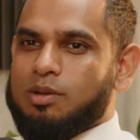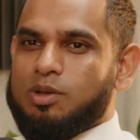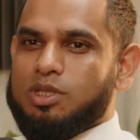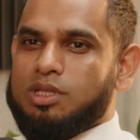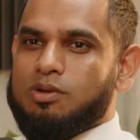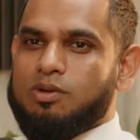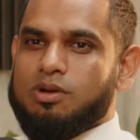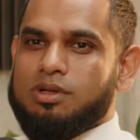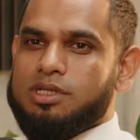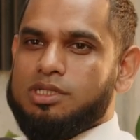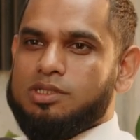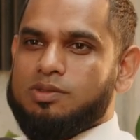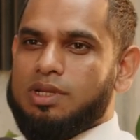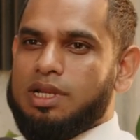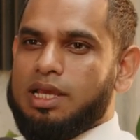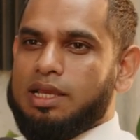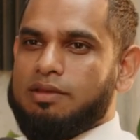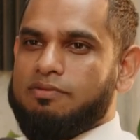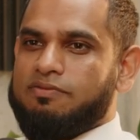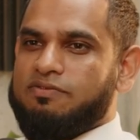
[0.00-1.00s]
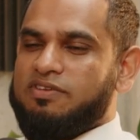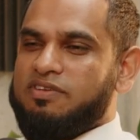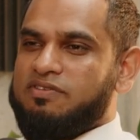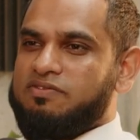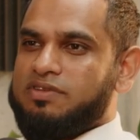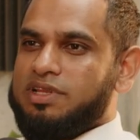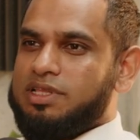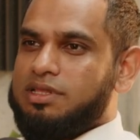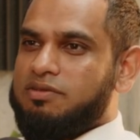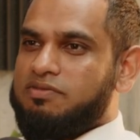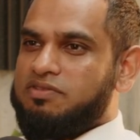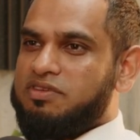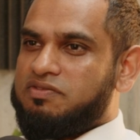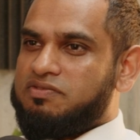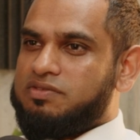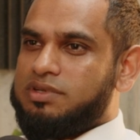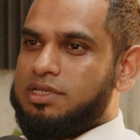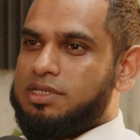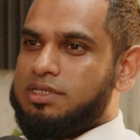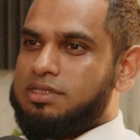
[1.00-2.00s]
some of the colleagues were like 50, in the
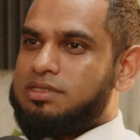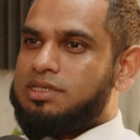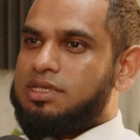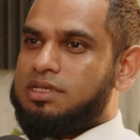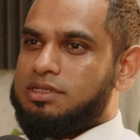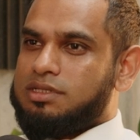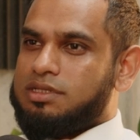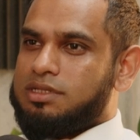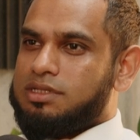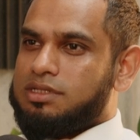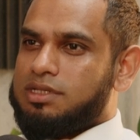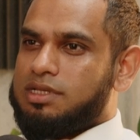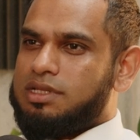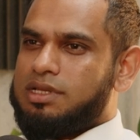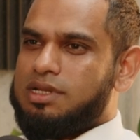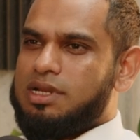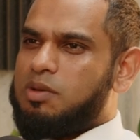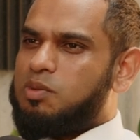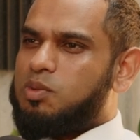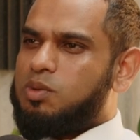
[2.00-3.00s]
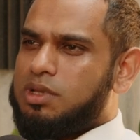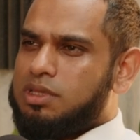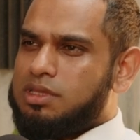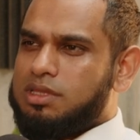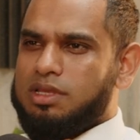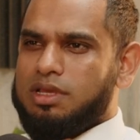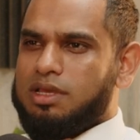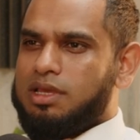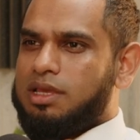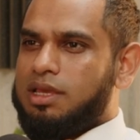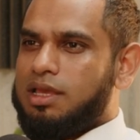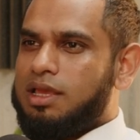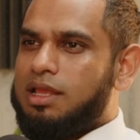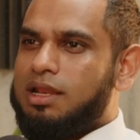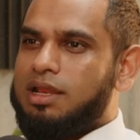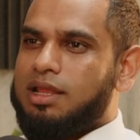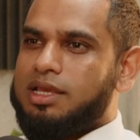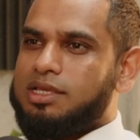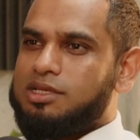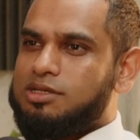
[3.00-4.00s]
50s 60s and they're like what the
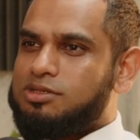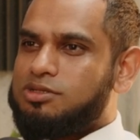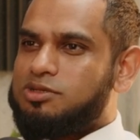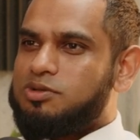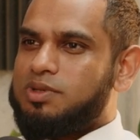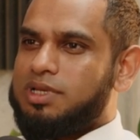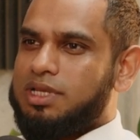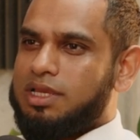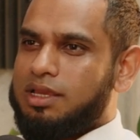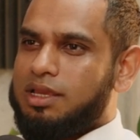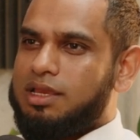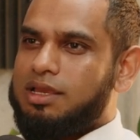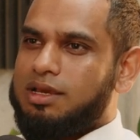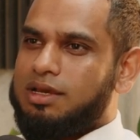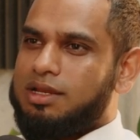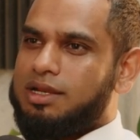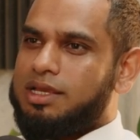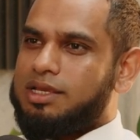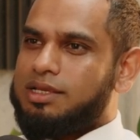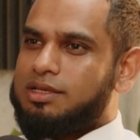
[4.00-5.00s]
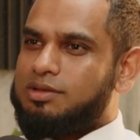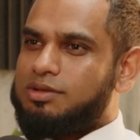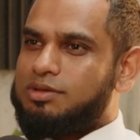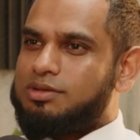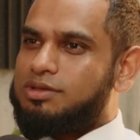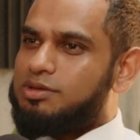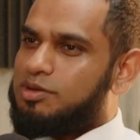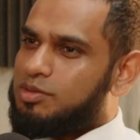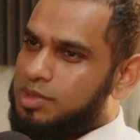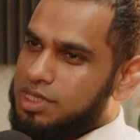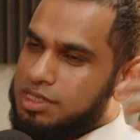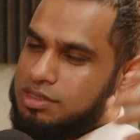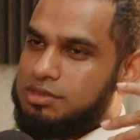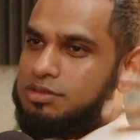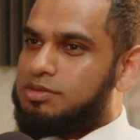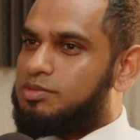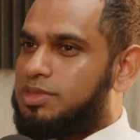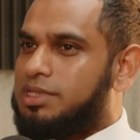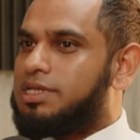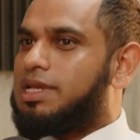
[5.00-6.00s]
hell are you doing here like you know you're meant
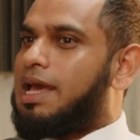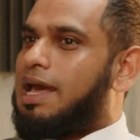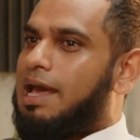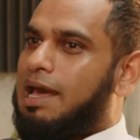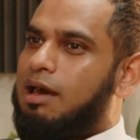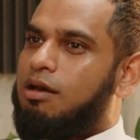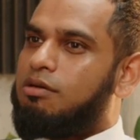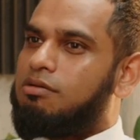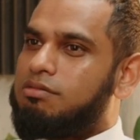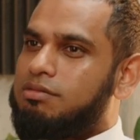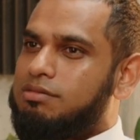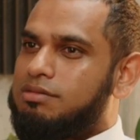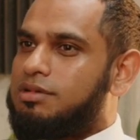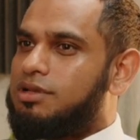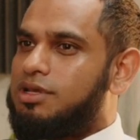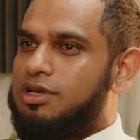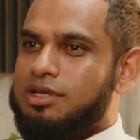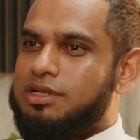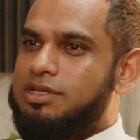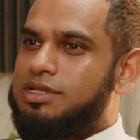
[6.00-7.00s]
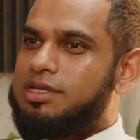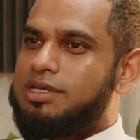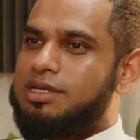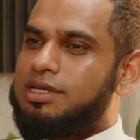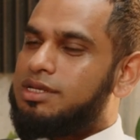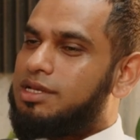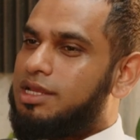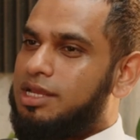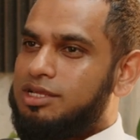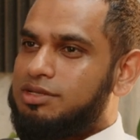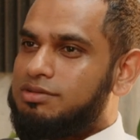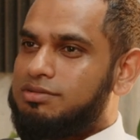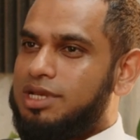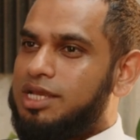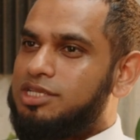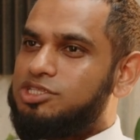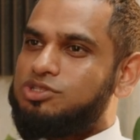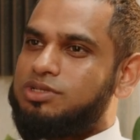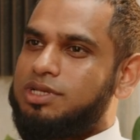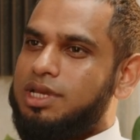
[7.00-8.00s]
to be out learning and
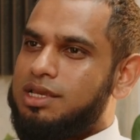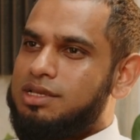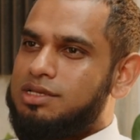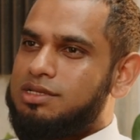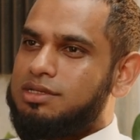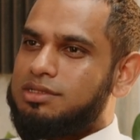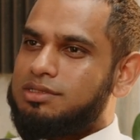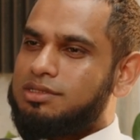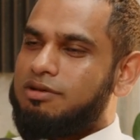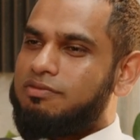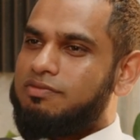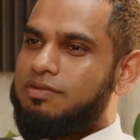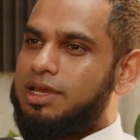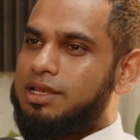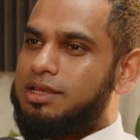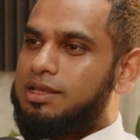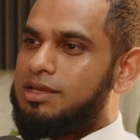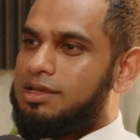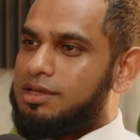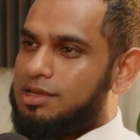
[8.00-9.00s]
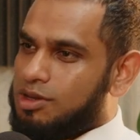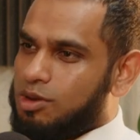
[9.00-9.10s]
educating yourself like